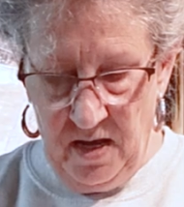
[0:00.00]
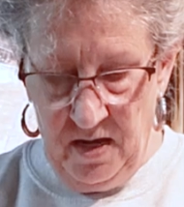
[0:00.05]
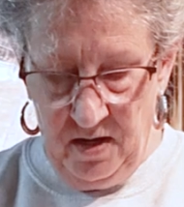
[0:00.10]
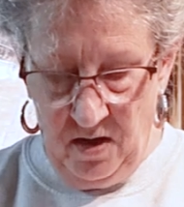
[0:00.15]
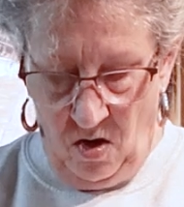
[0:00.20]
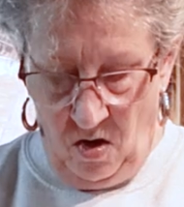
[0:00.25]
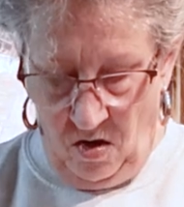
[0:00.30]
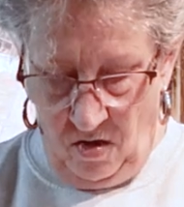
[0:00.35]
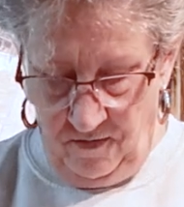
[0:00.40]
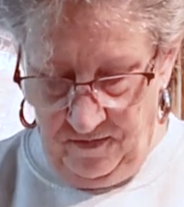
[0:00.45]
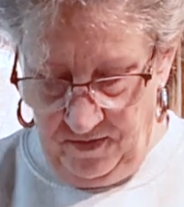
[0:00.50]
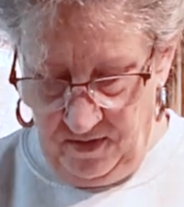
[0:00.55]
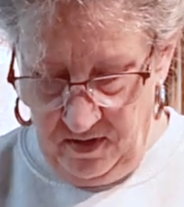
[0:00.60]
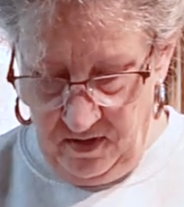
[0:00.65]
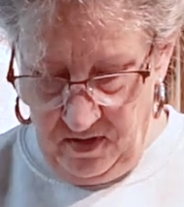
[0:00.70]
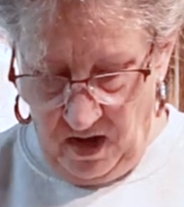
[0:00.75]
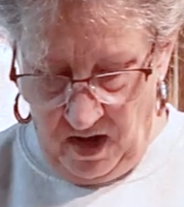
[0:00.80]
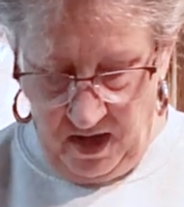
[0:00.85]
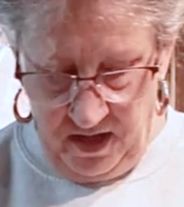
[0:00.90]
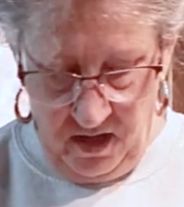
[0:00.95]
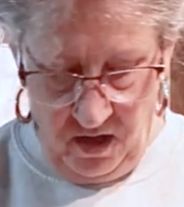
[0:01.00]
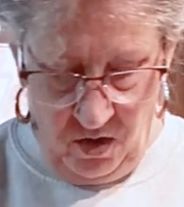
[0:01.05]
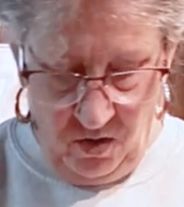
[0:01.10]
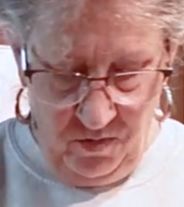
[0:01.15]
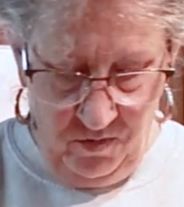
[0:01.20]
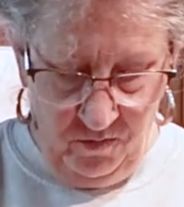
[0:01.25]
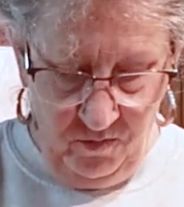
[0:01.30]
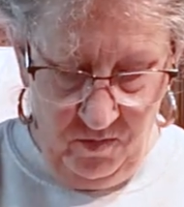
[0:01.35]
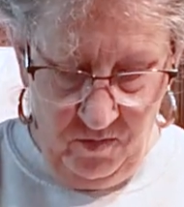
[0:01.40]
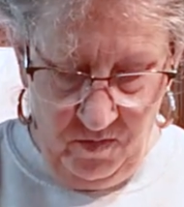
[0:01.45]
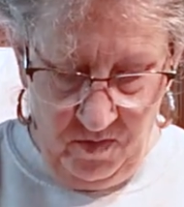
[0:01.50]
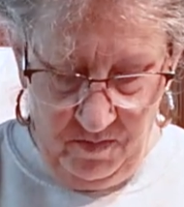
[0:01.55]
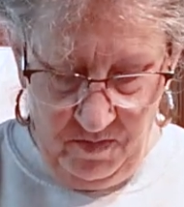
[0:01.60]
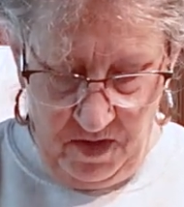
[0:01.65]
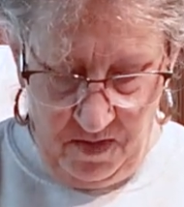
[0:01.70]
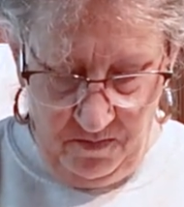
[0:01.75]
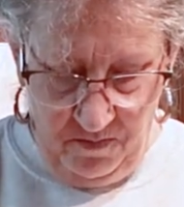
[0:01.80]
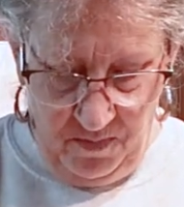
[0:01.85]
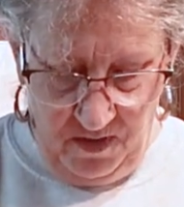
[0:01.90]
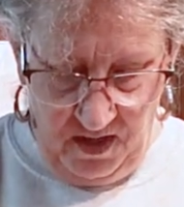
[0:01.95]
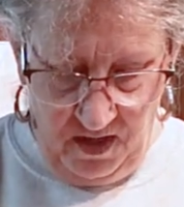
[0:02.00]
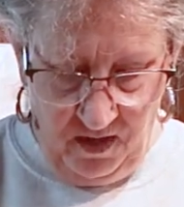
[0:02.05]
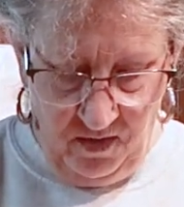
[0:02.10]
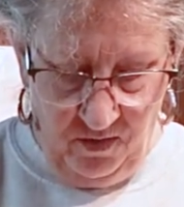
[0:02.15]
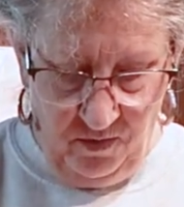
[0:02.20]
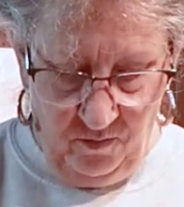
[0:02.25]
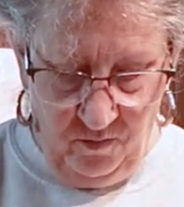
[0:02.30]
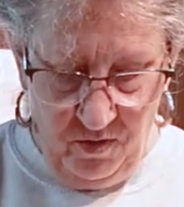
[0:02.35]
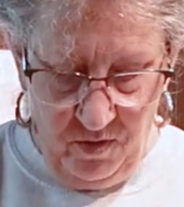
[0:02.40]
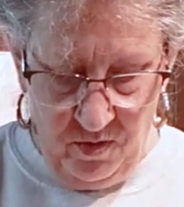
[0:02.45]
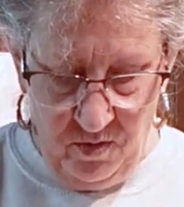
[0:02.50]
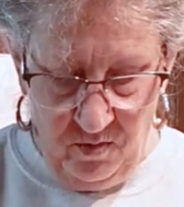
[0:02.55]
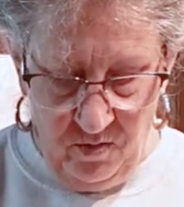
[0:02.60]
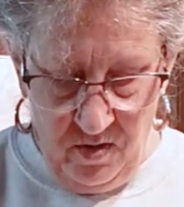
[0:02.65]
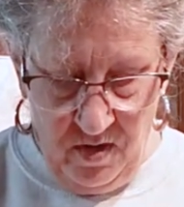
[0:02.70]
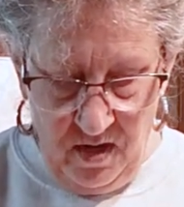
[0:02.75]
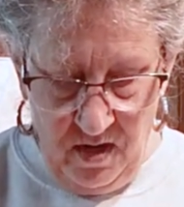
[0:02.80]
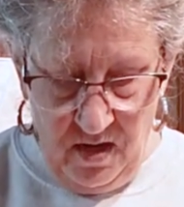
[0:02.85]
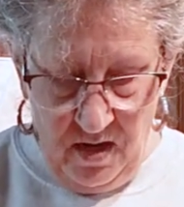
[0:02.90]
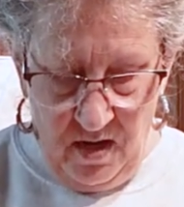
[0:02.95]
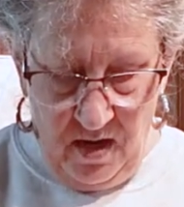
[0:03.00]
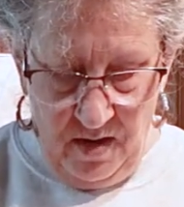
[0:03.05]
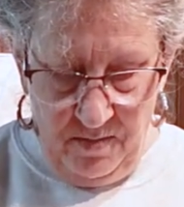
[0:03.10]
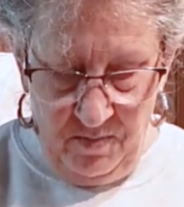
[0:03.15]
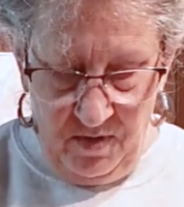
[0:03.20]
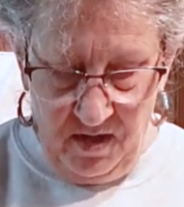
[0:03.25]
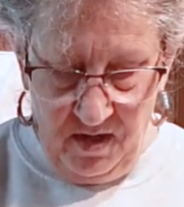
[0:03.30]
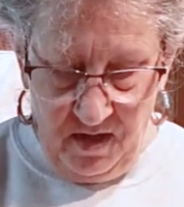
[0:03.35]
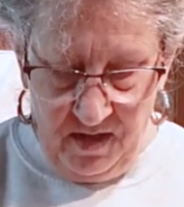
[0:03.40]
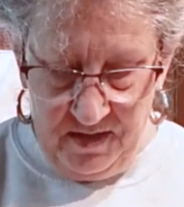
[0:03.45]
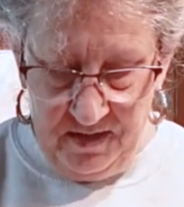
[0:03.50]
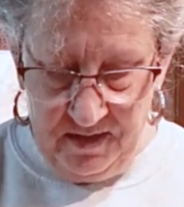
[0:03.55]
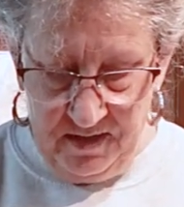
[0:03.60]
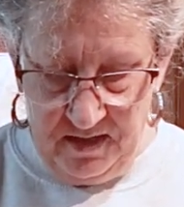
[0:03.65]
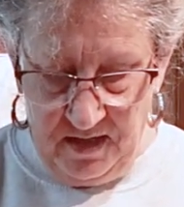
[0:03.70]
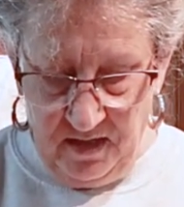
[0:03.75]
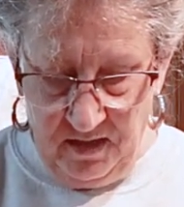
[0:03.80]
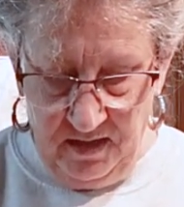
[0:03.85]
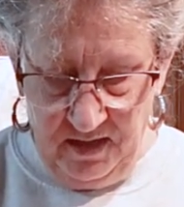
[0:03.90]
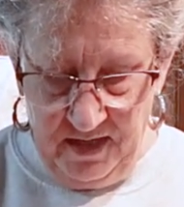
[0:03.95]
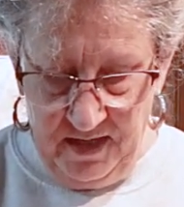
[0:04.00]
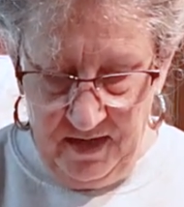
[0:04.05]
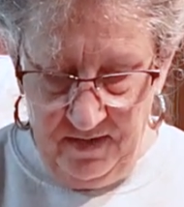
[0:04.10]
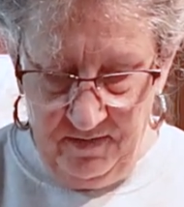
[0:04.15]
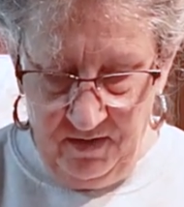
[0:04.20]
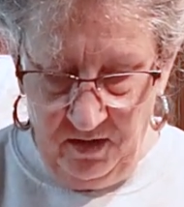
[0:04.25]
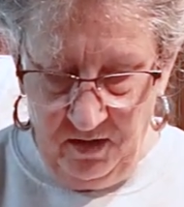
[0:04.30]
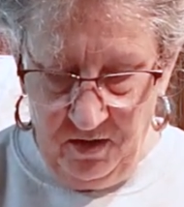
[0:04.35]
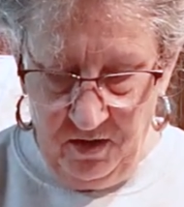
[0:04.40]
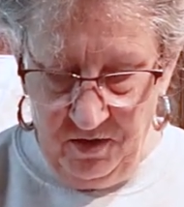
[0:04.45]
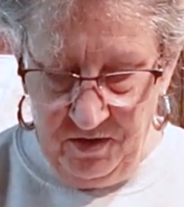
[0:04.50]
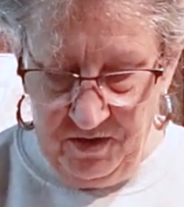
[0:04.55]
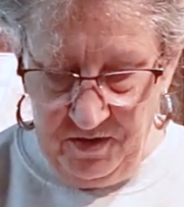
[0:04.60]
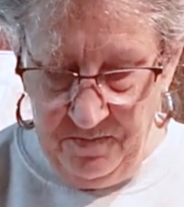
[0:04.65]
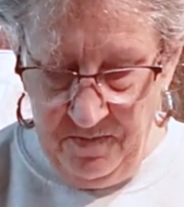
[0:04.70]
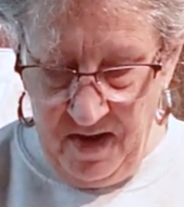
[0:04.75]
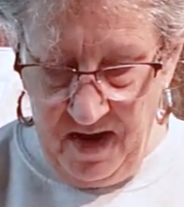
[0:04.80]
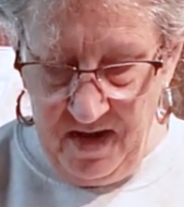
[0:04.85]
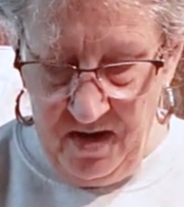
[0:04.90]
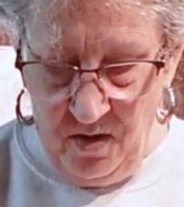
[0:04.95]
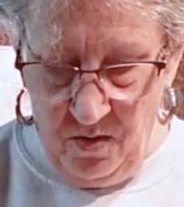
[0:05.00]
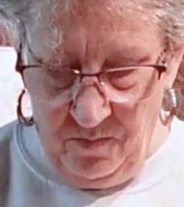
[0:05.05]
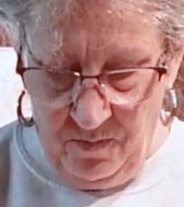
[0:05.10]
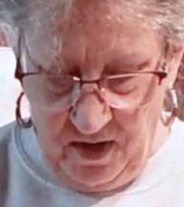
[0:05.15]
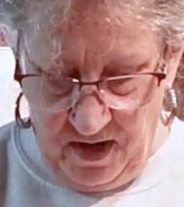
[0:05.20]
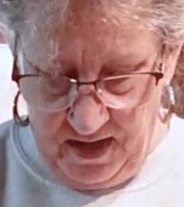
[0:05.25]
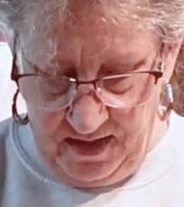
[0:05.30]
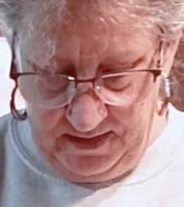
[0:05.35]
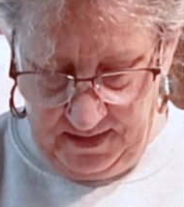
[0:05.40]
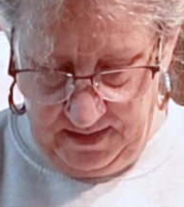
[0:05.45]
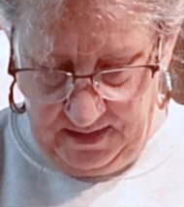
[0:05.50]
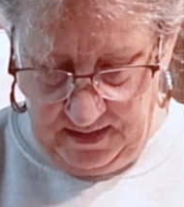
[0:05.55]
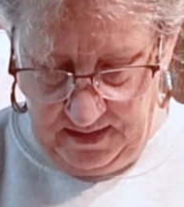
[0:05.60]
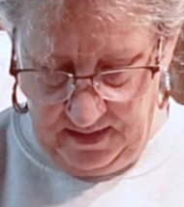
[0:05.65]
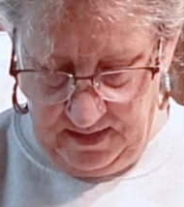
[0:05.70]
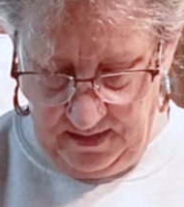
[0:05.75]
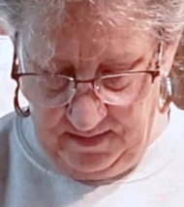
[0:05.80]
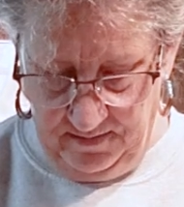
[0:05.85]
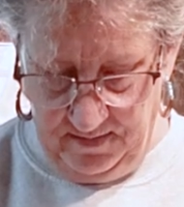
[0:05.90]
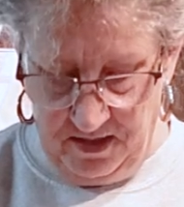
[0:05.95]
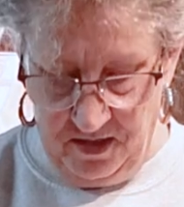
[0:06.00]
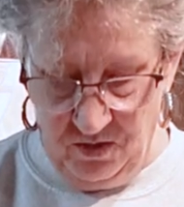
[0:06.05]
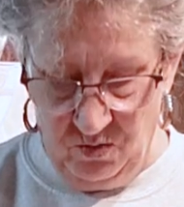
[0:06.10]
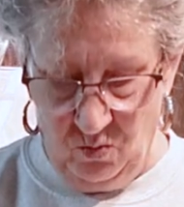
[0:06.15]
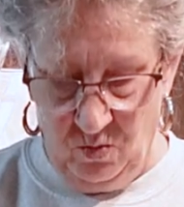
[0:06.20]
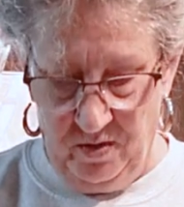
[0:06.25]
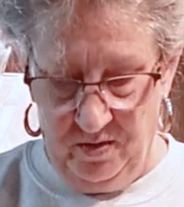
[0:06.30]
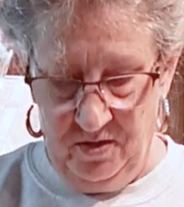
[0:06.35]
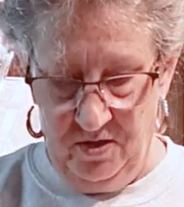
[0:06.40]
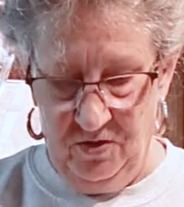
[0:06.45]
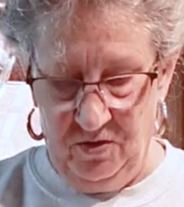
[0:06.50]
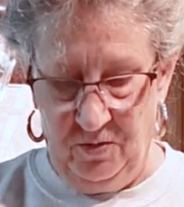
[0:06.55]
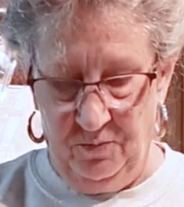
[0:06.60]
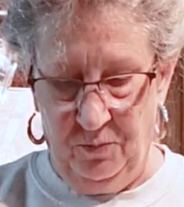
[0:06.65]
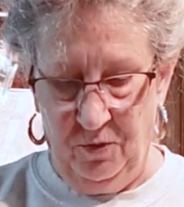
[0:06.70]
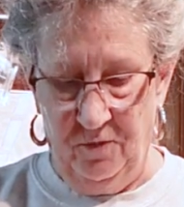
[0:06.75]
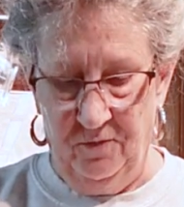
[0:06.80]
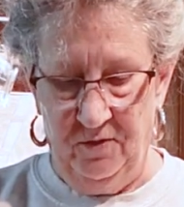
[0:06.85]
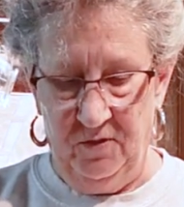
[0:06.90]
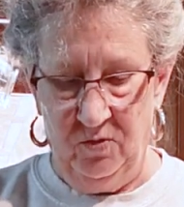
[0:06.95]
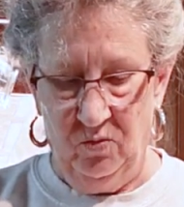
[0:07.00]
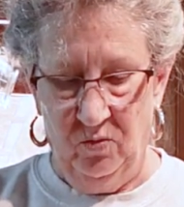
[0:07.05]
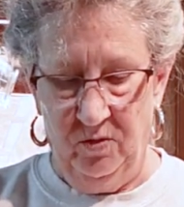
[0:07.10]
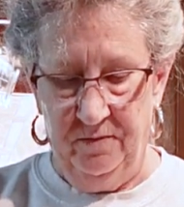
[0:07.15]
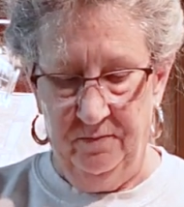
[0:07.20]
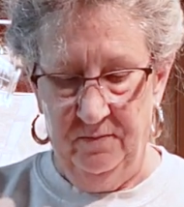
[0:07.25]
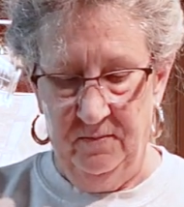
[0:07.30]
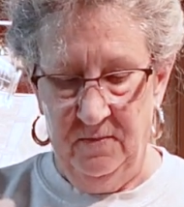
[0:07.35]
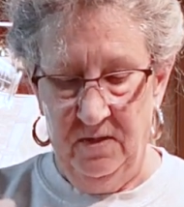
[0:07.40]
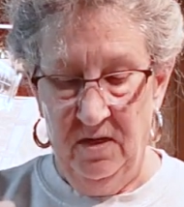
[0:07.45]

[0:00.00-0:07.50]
And often I go through them and pick through because they leave the little tomato butts. Here's one. Here's a perfect one.